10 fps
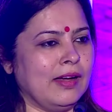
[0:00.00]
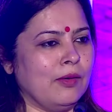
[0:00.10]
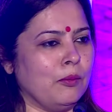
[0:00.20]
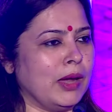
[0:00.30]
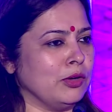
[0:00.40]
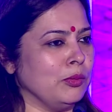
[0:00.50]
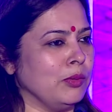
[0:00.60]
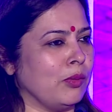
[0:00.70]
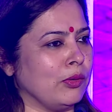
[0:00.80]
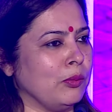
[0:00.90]
Why do we
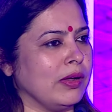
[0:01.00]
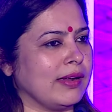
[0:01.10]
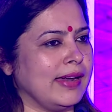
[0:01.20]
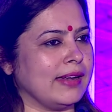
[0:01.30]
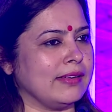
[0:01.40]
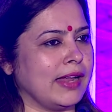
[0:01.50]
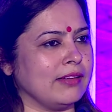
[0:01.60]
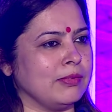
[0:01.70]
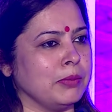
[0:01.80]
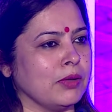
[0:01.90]
want to work late
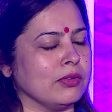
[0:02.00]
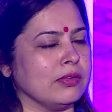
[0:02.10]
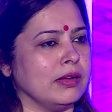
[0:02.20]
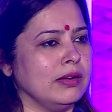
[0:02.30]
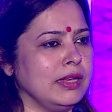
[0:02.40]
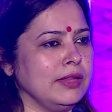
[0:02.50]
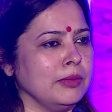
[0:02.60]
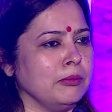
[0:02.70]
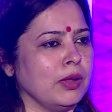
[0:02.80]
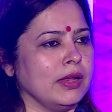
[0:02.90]
nights? Because early in the
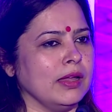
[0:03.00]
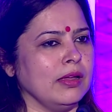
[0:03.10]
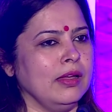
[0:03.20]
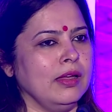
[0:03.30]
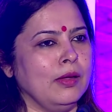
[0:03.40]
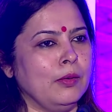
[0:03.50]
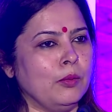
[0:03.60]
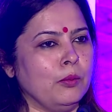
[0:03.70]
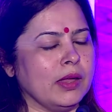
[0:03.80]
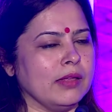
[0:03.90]
morning,
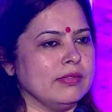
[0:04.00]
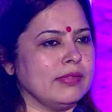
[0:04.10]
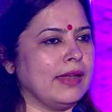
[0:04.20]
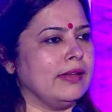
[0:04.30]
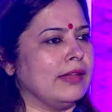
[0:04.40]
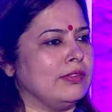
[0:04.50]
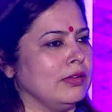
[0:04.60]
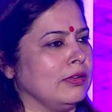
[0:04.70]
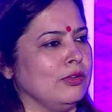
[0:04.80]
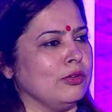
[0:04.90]
we can send our
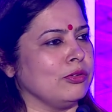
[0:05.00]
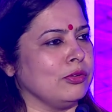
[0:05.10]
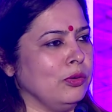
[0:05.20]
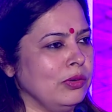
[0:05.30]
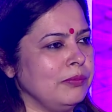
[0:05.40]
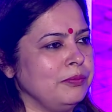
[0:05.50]
children to school.